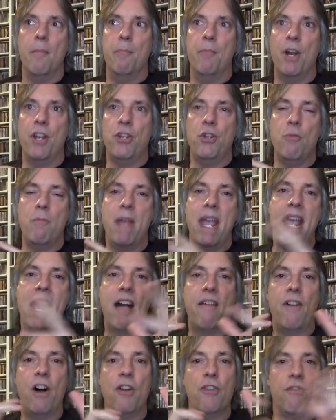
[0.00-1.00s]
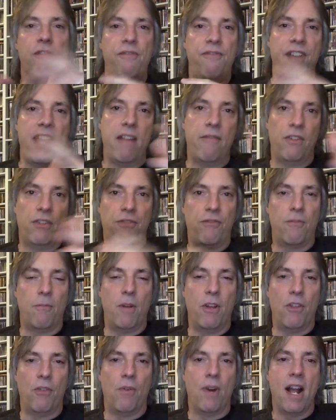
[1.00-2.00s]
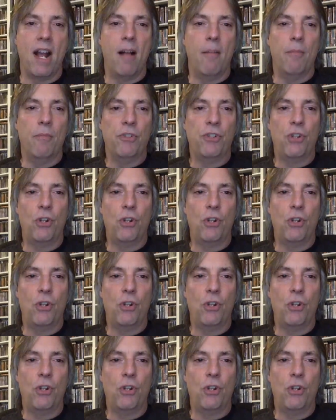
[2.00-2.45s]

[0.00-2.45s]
but you may have other favorites from other albums.